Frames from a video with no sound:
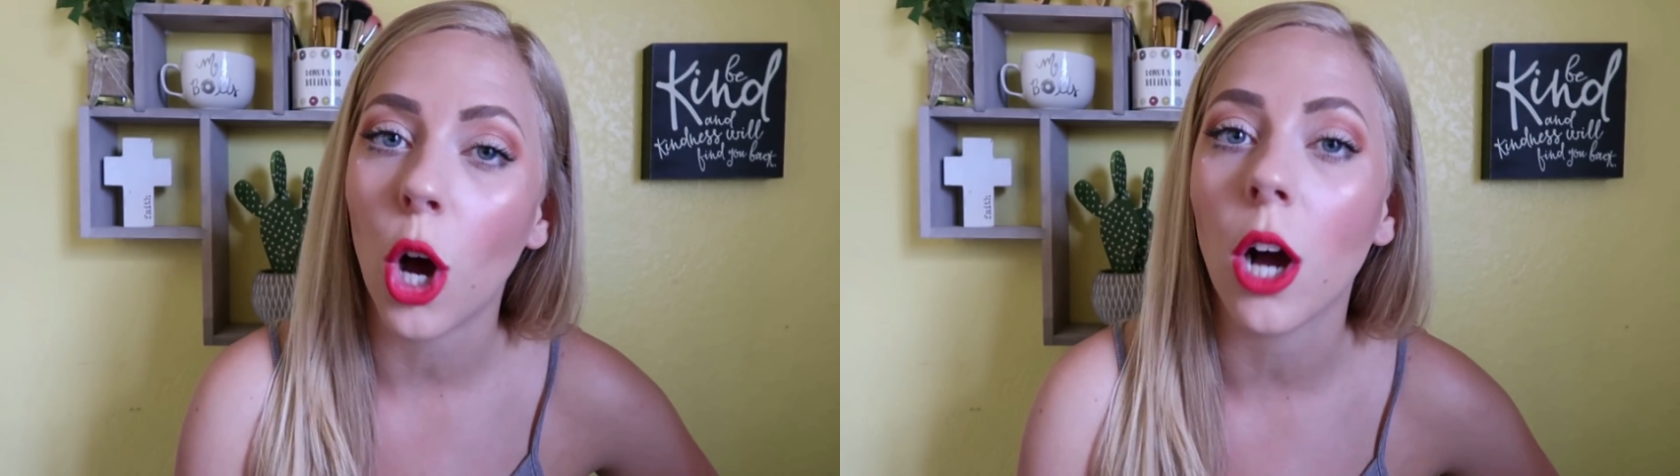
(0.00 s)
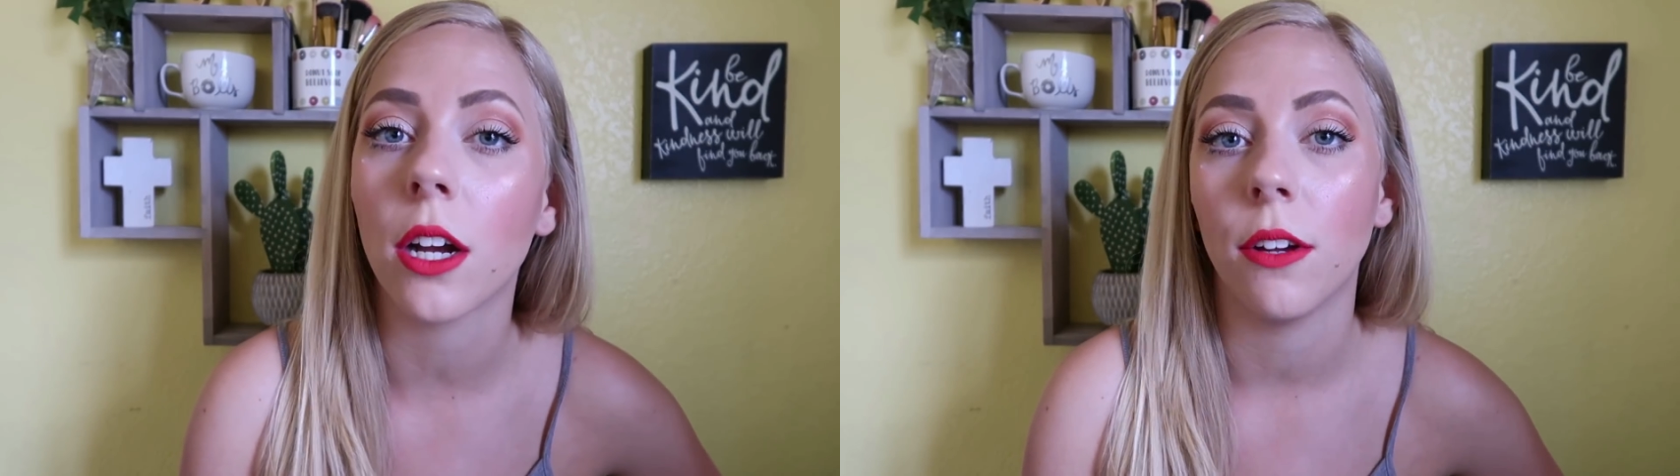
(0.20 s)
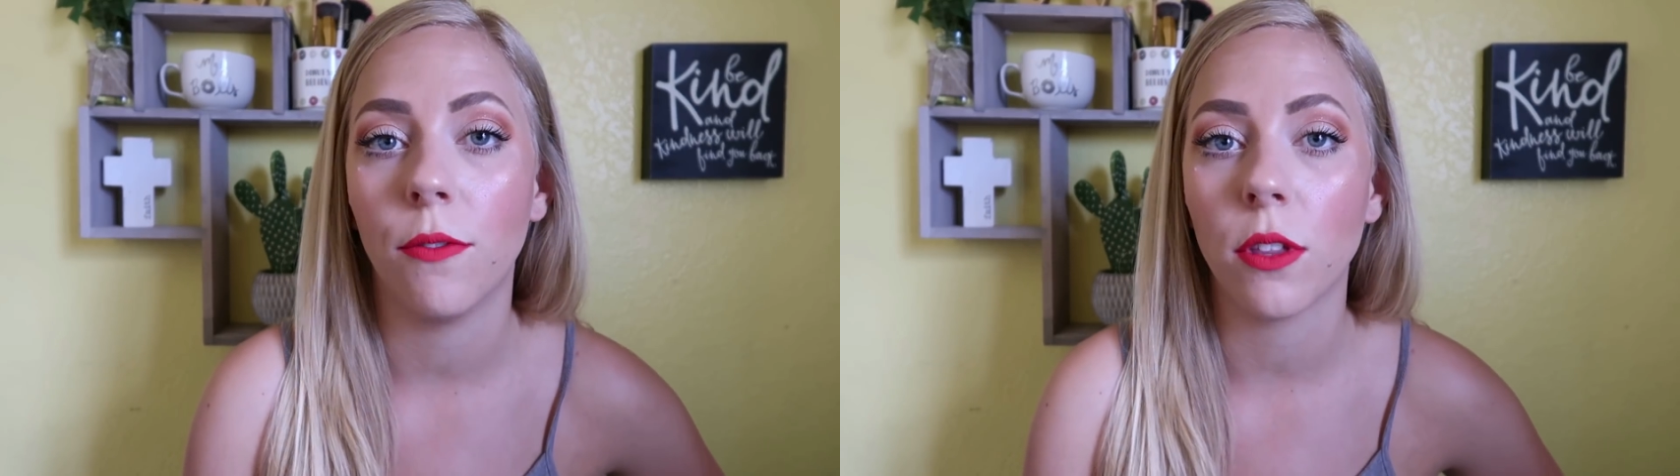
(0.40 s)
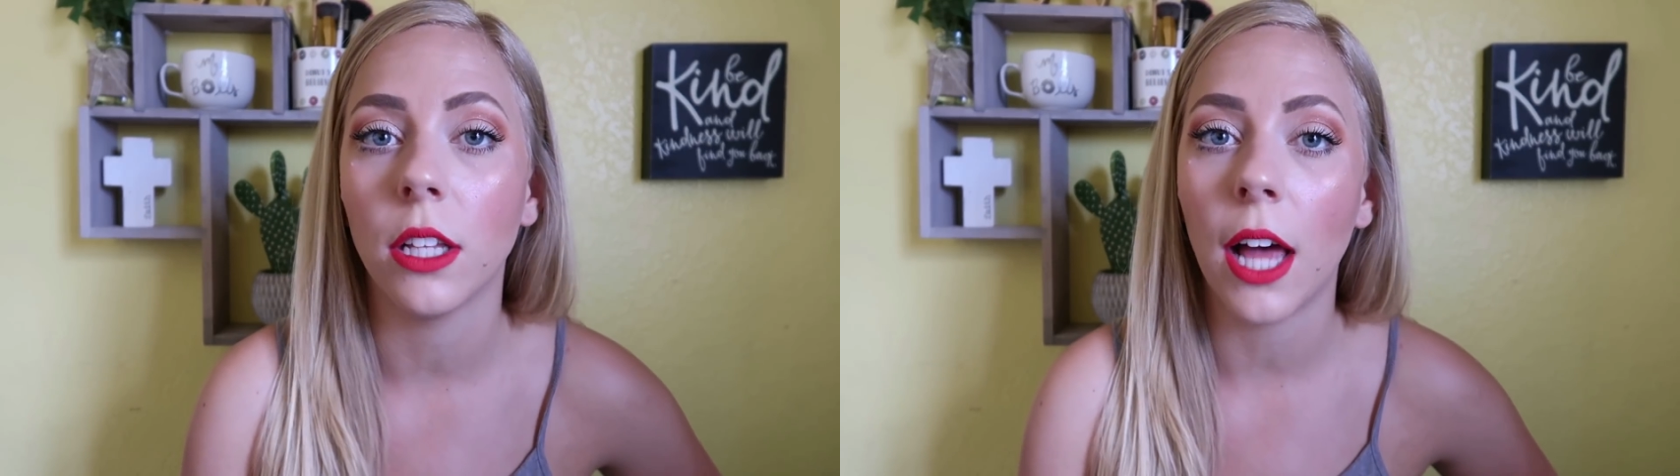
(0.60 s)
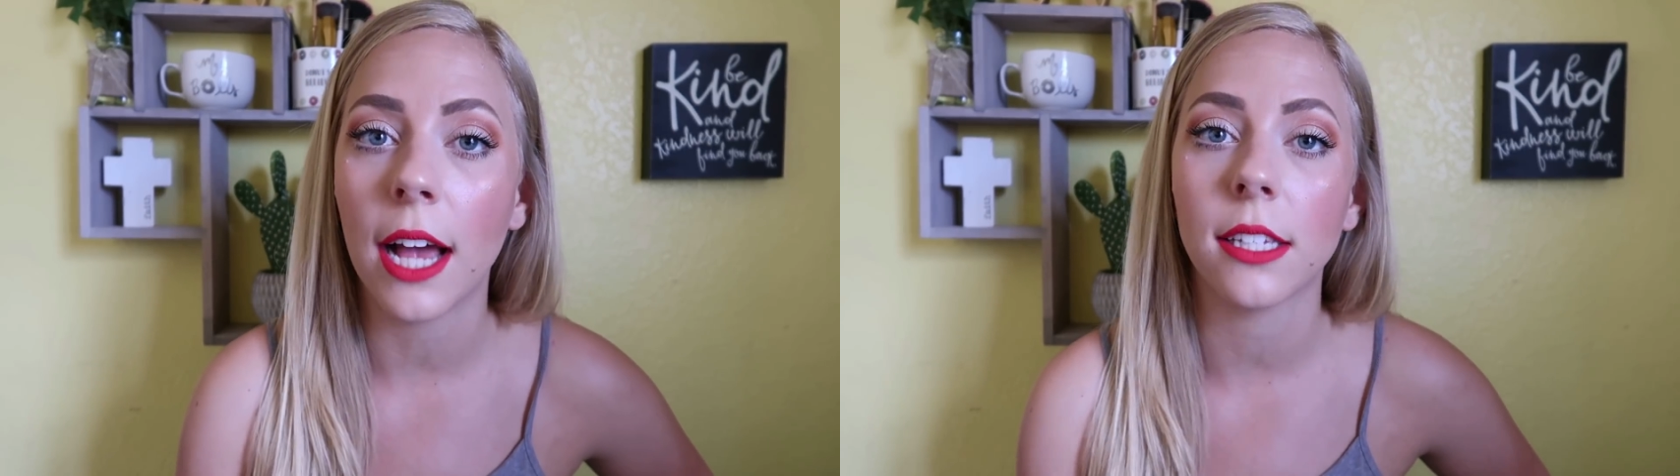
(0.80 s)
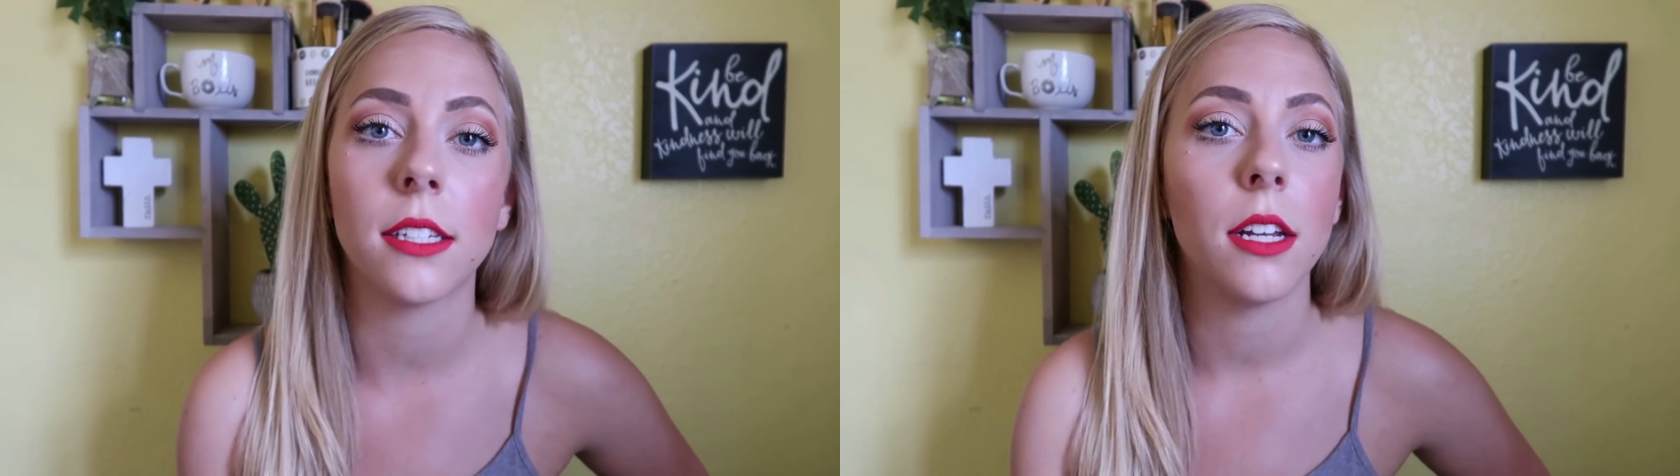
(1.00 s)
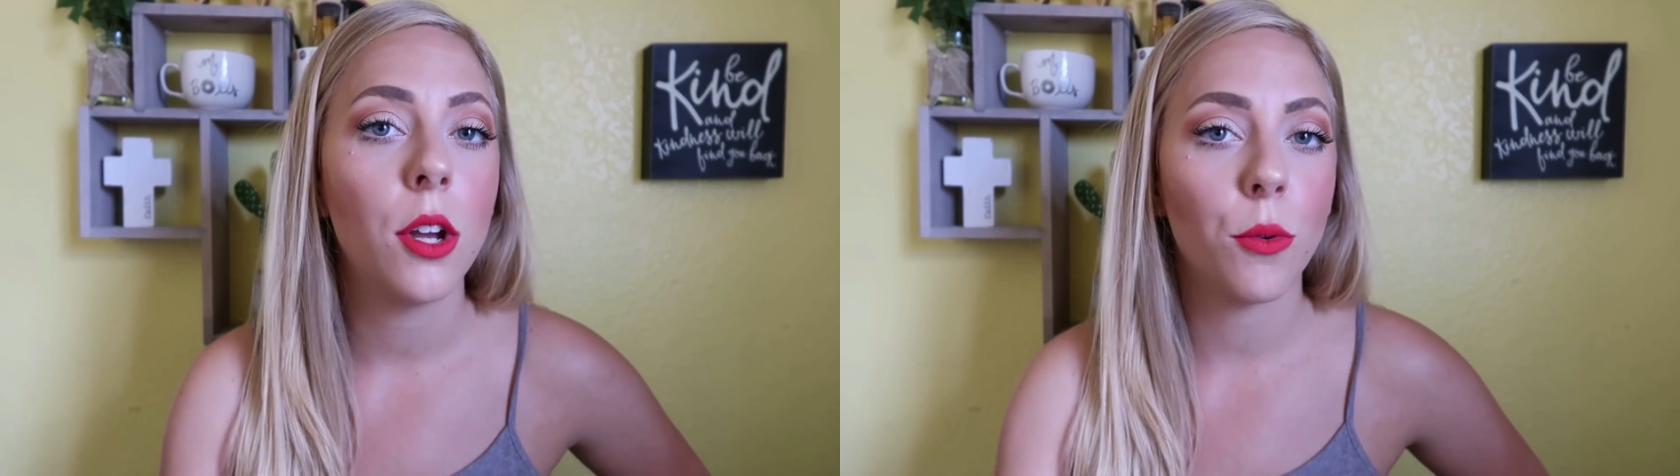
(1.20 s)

talk for the last